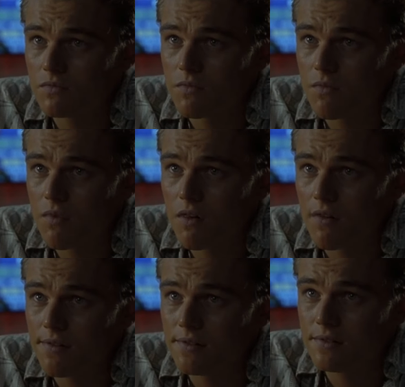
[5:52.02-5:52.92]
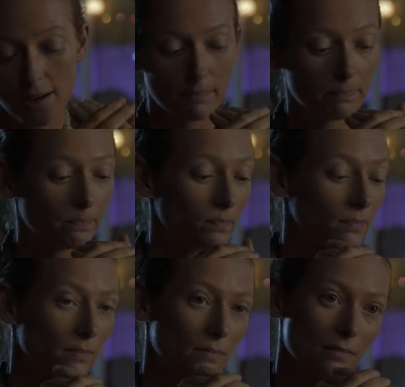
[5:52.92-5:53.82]
who admits to his
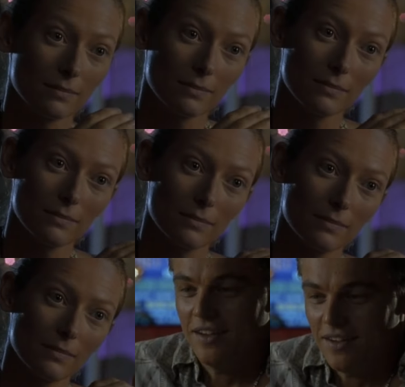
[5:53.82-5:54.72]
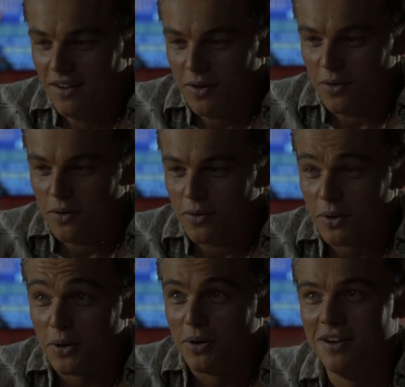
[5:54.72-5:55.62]
involvement without disclosing the map's
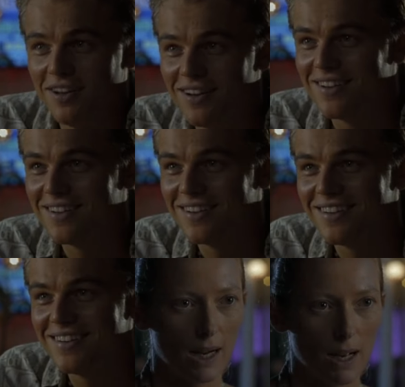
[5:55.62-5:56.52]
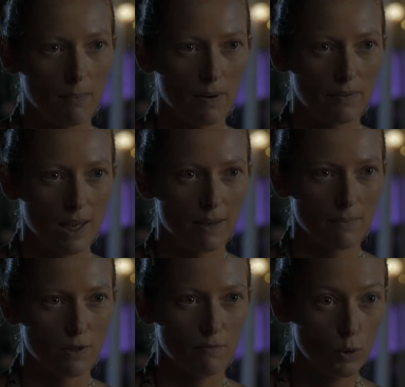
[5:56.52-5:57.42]
replication. In a
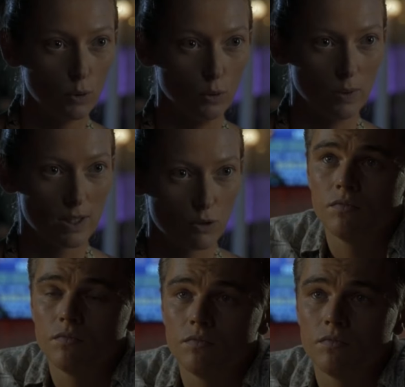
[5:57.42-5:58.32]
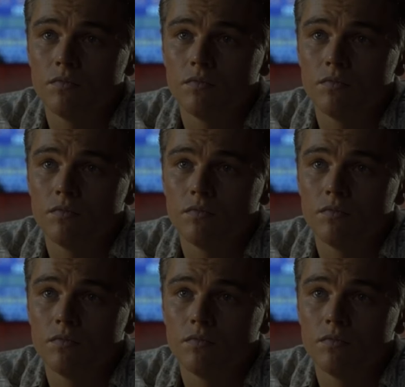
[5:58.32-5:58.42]
coercive exchange,